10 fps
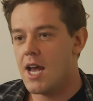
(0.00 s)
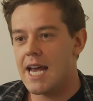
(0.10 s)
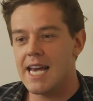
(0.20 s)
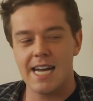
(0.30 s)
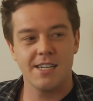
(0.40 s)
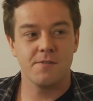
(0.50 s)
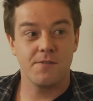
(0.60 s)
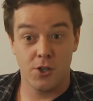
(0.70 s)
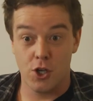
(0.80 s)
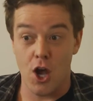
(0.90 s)
He had to
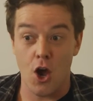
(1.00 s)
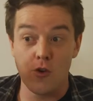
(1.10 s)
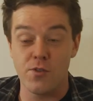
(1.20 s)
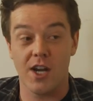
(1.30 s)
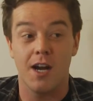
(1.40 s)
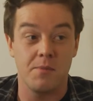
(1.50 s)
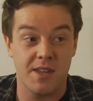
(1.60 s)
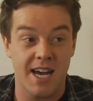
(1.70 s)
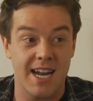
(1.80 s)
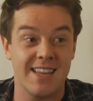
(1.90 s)
overcome
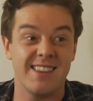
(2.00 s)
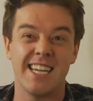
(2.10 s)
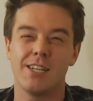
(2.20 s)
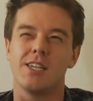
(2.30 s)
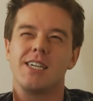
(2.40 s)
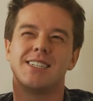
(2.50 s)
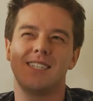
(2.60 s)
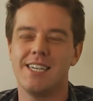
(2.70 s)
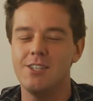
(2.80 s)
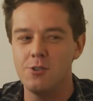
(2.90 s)
that and then
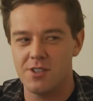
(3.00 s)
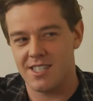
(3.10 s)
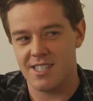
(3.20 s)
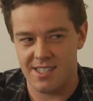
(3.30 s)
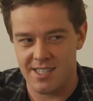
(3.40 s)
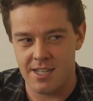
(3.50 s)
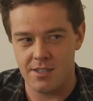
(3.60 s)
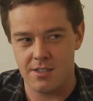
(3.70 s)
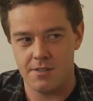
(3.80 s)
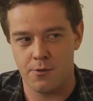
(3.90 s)
continue the
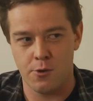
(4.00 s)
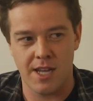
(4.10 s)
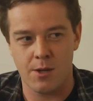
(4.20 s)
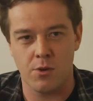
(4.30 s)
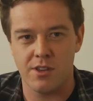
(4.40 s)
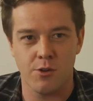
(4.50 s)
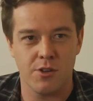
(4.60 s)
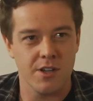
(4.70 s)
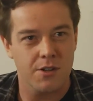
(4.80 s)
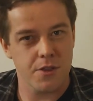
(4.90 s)
success for like what they're
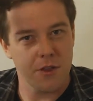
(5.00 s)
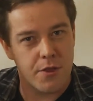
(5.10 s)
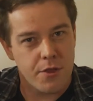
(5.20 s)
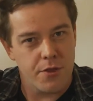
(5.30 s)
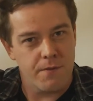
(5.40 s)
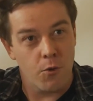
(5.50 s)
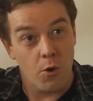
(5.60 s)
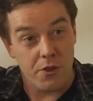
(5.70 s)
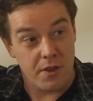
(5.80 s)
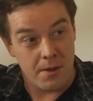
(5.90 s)
on their
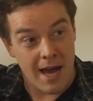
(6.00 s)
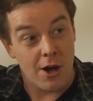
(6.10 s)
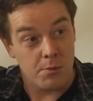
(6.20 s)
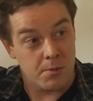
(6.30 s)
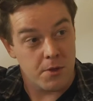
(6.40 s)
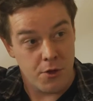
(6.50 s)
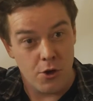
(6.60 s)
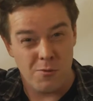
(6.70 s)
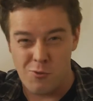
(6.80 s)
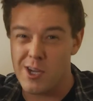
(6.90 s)

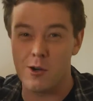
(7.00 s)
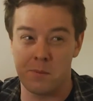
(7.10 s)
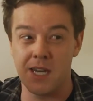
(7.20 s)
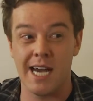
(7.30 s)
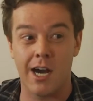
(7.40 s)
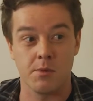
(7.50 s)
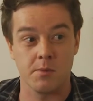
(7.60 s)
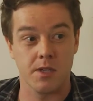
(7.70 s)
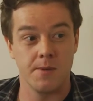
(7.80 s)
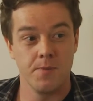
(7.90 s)
third real big
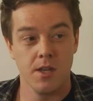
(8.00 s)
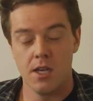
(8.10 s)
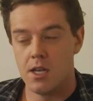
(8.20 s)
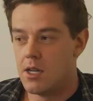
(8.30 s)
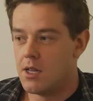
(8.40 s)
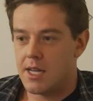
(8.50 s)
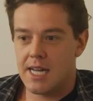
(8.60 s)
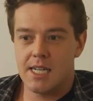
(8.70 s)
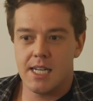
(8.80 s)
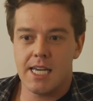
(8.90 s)
album.
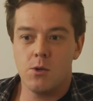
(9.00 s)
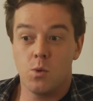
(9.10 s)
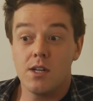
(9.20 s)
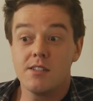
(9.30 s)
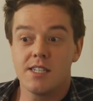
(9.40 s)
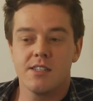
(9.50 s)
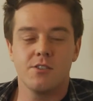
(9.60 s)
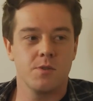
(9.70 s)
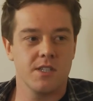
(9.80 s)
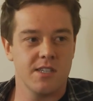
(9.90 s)
And he willed it
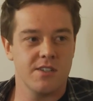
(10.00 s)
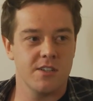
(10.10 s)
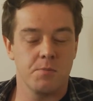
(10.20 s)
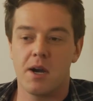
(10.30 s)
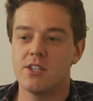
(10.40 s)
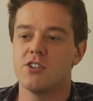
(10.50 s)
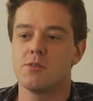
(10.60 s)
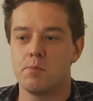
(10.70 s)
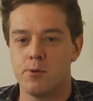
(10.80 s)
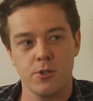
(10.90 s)
into existence by
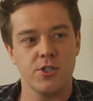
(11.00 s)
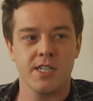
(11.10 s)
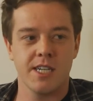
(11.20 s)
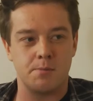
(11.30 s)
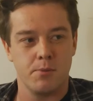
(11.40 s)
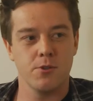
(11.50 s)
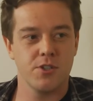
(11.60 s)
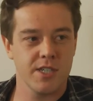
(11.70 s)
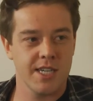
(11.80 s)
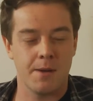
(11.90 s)
just pushing and
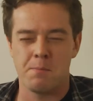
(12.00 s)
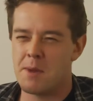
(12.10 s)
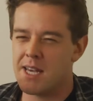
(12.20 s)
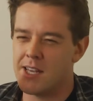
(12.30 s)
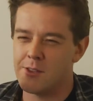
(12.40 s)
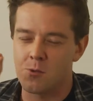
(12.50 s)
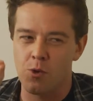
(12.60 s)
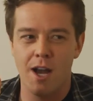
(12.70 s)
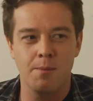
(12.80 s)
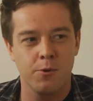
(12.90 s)
pushing and making the
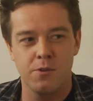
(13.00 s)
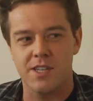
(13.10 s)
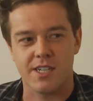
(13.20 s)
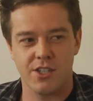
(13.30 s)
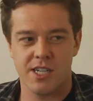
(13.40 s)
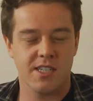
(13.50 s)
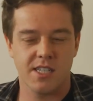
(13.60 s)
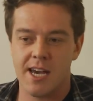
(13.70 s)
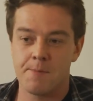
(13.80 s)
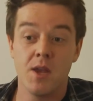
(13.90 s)
right moves like a chess
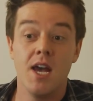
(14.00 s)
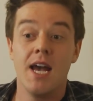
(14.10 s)
game